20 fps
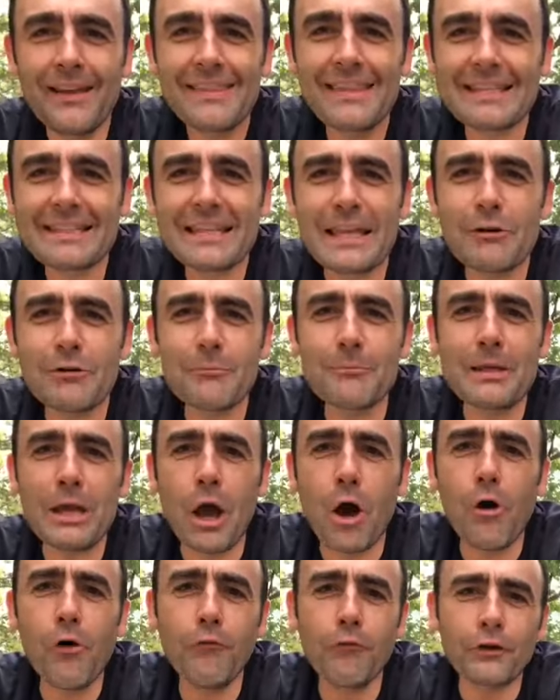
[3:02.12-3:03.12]
This thing would
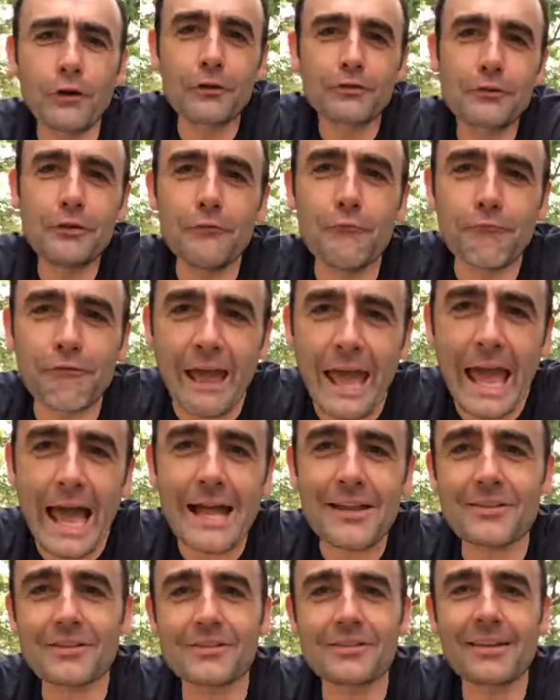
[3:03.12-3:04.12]
be over too
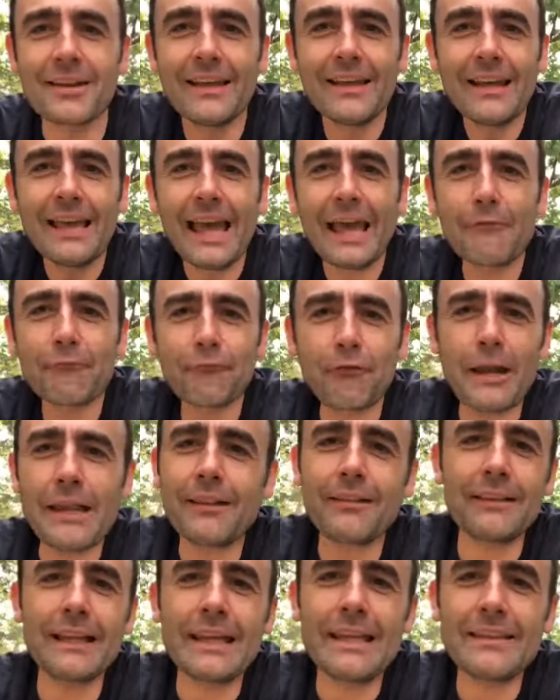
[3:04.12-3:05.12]
fast. And
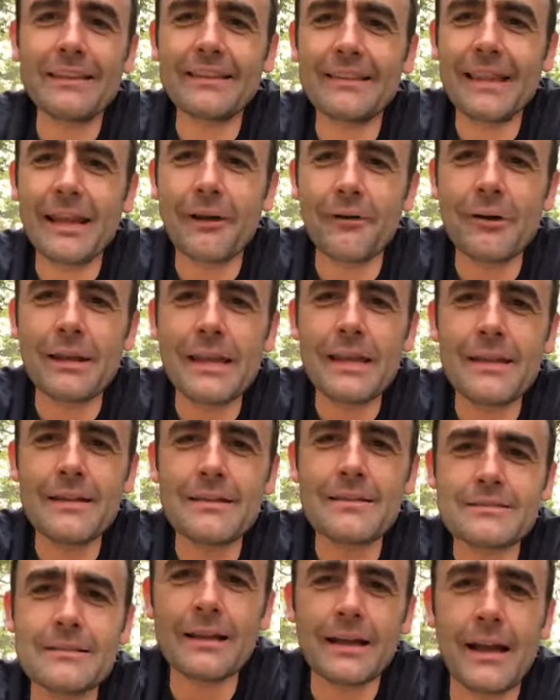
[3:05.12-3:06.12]
frankly, there
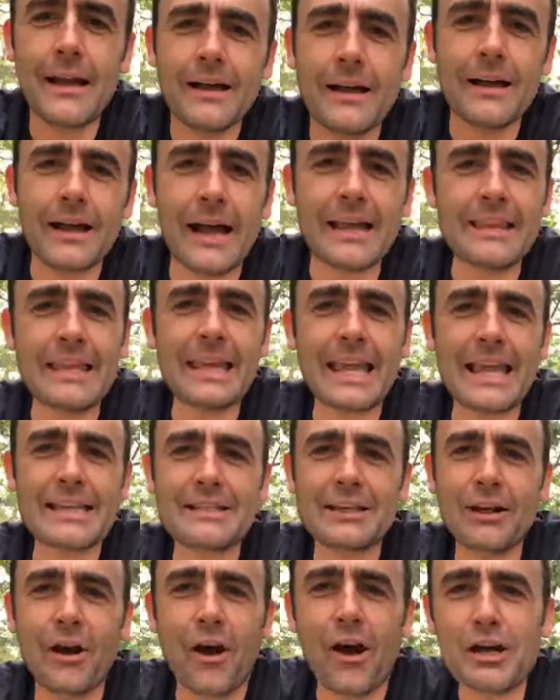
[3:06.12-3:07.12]
is, uh, I think,
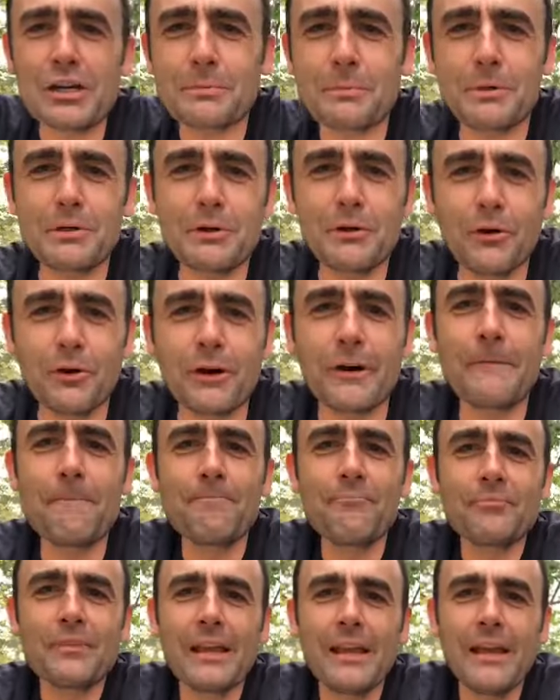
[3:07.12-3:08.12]
as an entrepreneur,
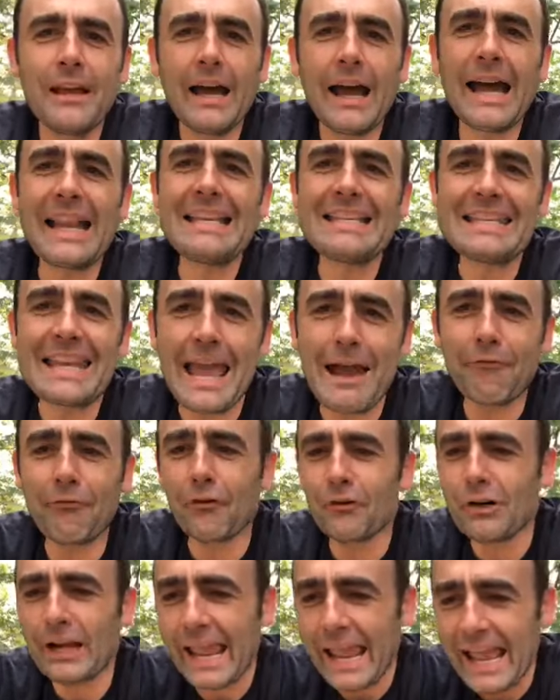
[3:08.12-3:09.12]
a
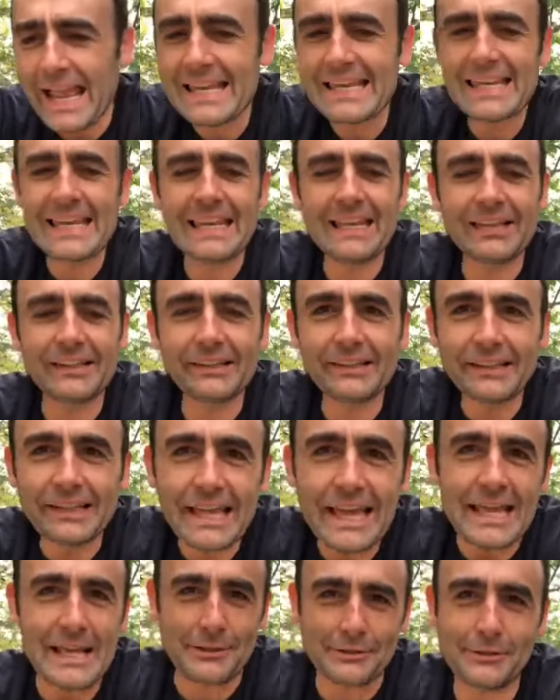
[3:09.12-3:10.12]
never ending
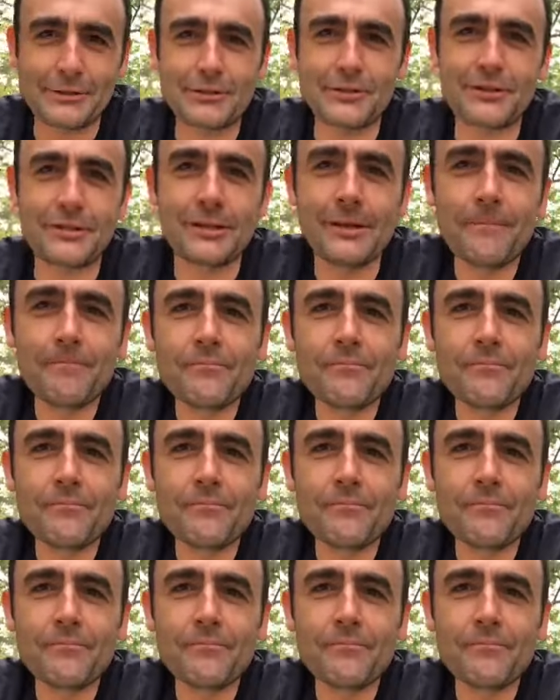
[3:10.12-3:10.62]
list